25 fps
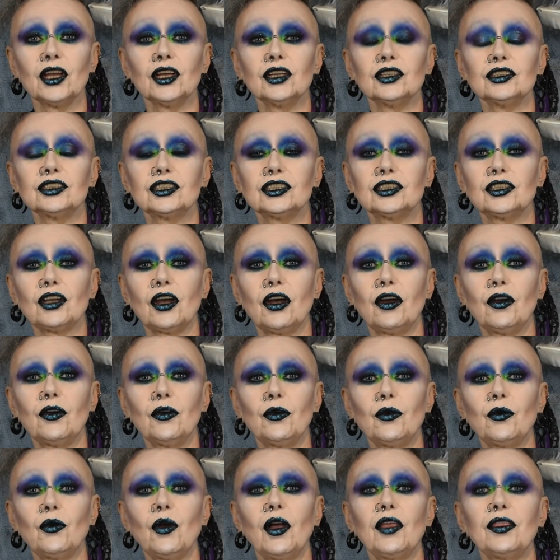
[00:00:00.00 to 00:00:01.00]

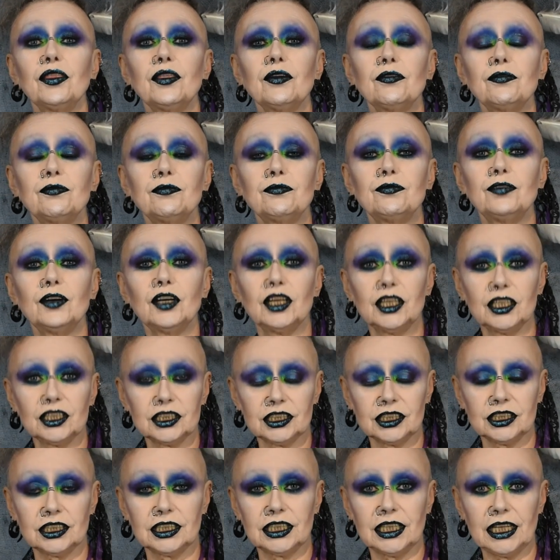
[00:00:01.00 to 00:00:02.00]
So the
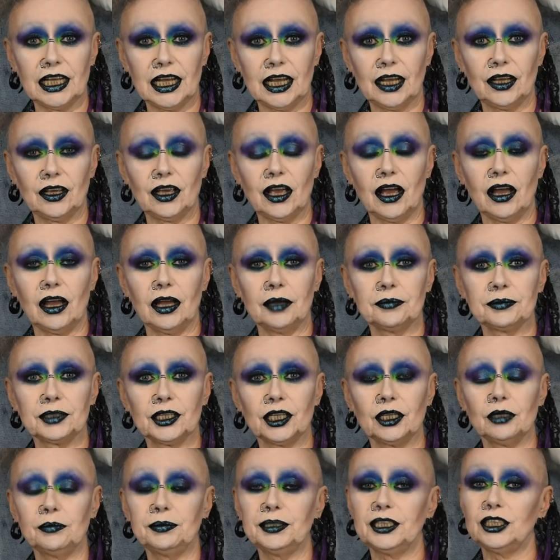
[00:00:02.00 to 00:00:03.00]
first thing I'm
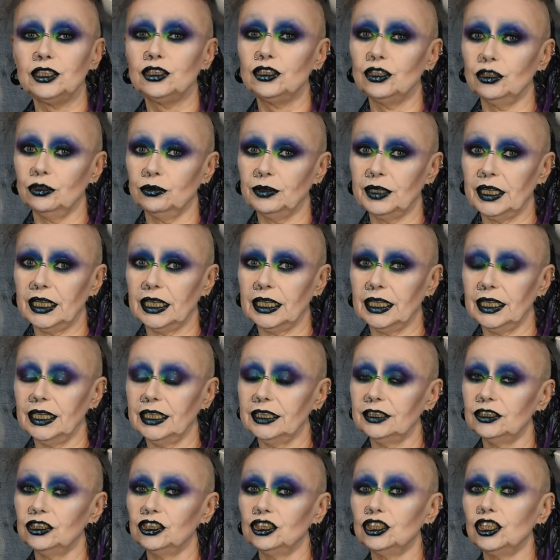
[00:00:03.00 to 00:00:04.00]
going to be doing
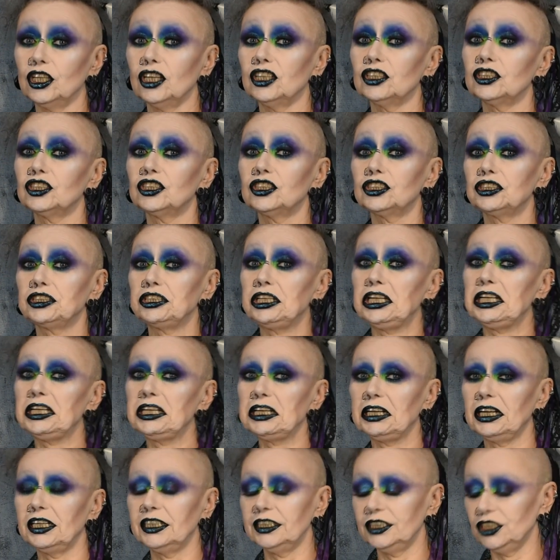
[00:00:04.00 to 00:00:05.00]
is just
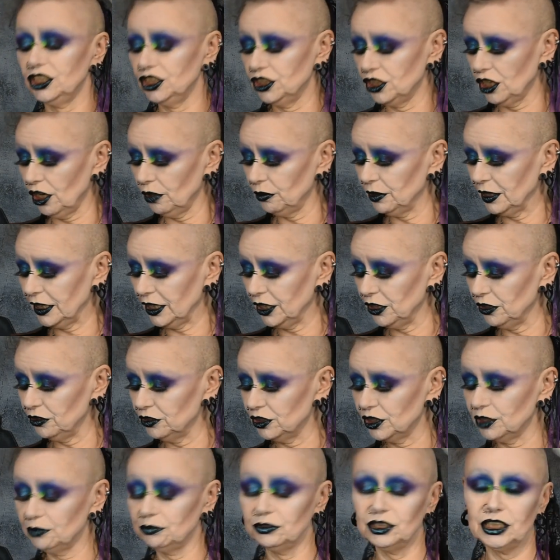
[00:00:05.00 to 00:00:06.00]
sneakily showing you
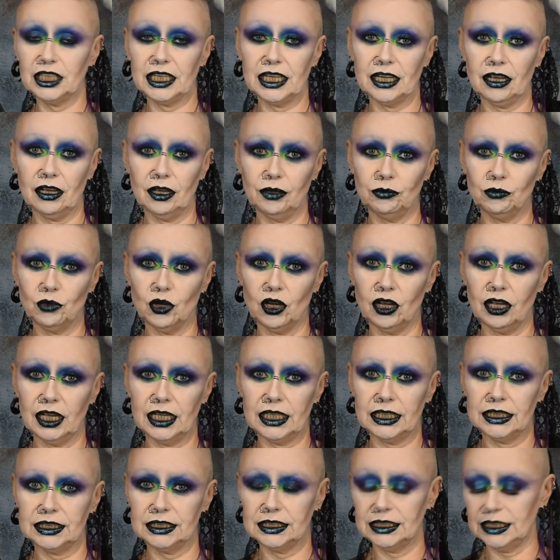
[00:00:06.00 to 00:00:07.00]
some DIY
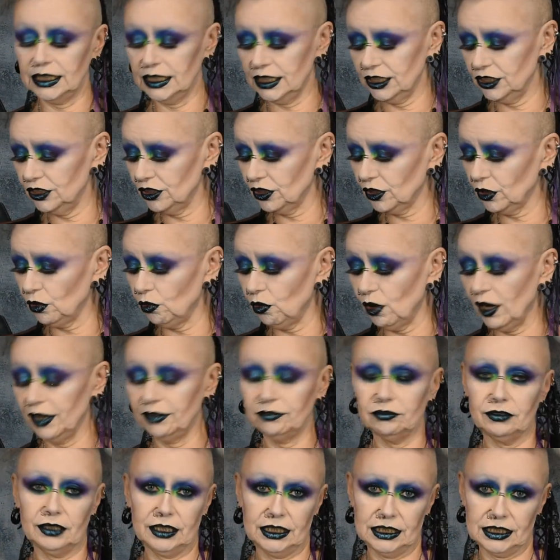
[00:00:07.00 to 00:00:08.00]
I did
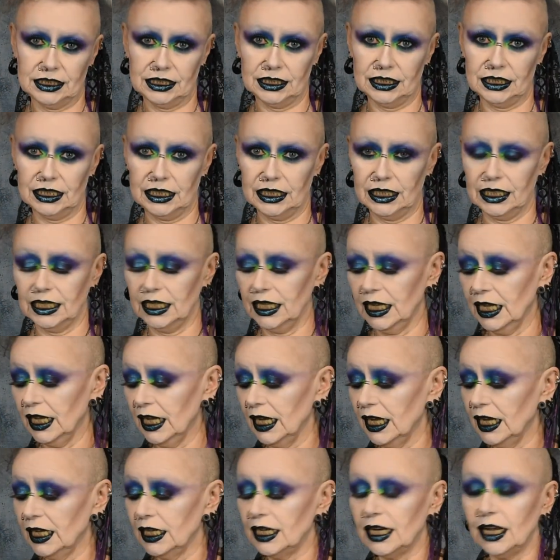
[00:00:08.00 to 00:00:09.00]
quite recently.
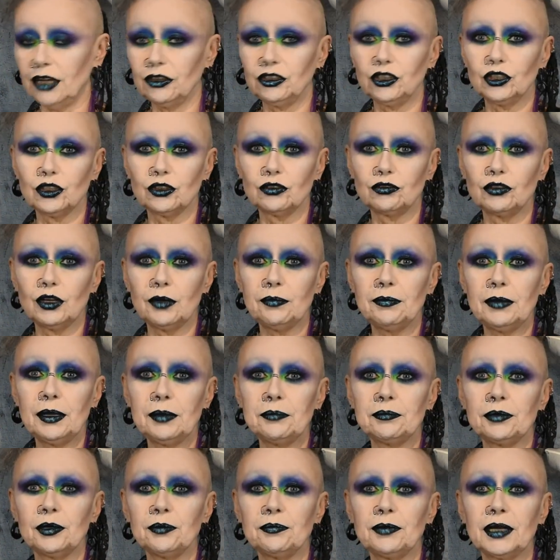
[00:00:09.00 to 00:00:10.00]
Now you'll
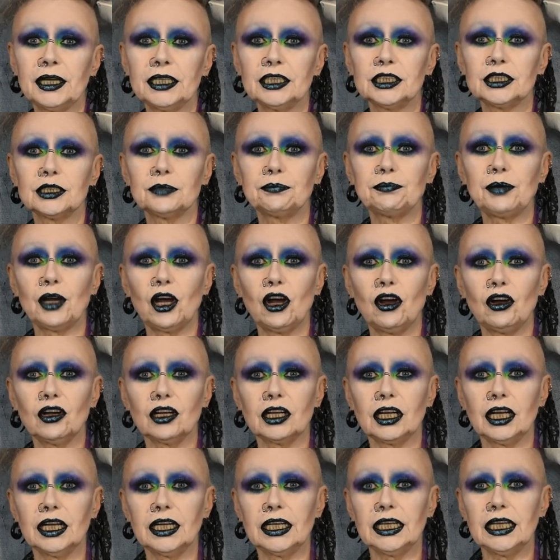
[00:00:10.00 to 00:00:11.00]
remember my
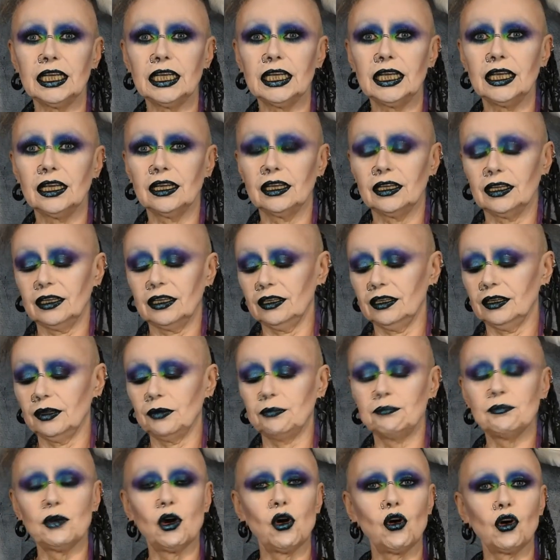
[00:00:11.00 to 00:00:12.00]
sparkly
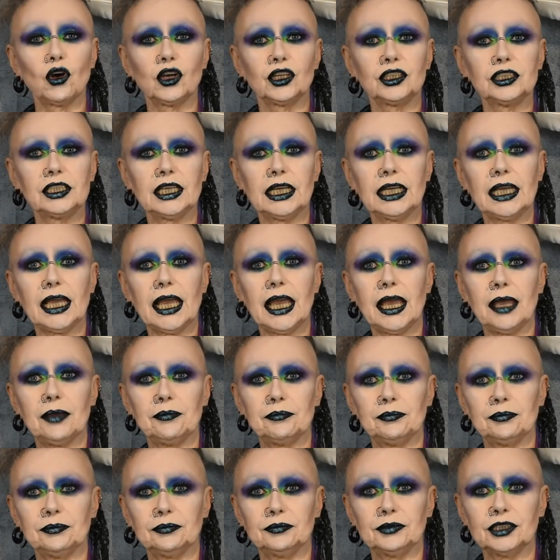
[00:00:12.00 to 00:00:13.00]
mock
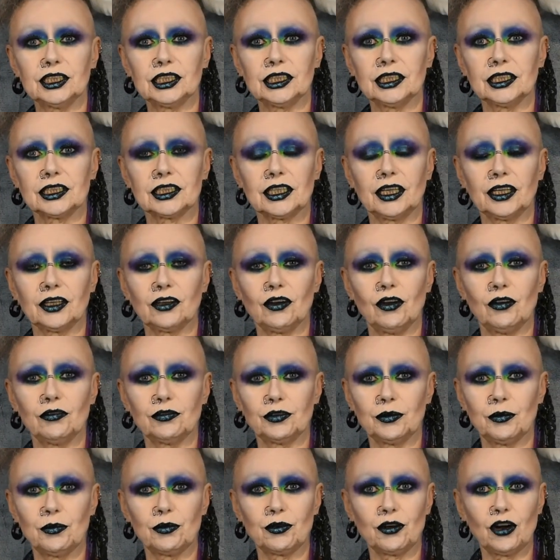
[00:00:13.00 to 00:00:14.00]
DMs that I got
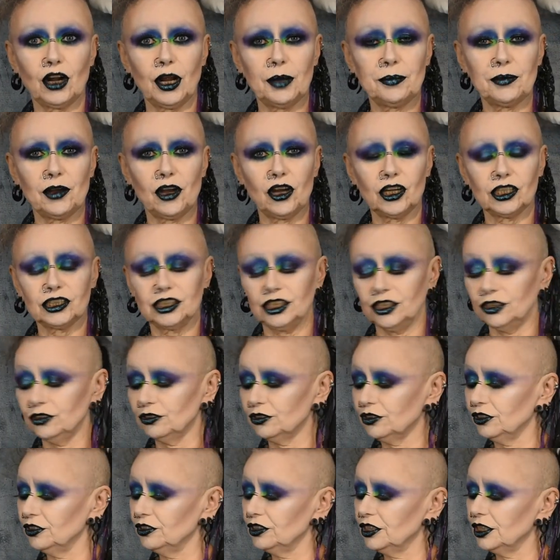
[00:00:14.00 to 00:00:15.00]
from Primark
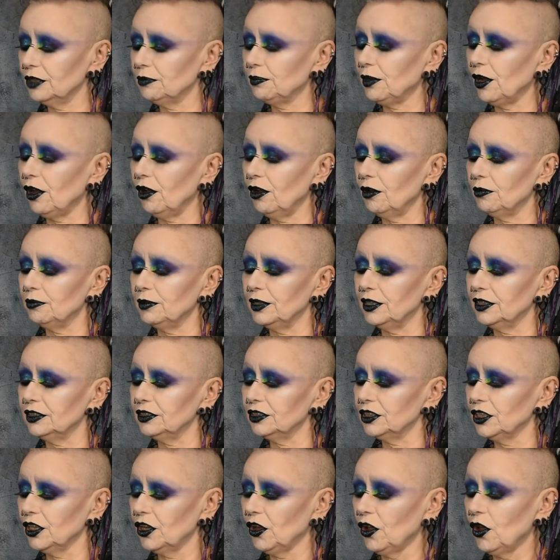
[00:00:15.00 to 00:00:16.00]
Children's
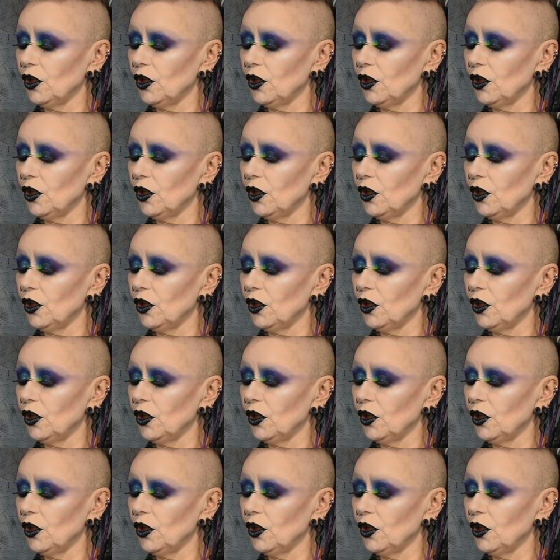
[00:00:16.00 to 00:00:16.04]
Department.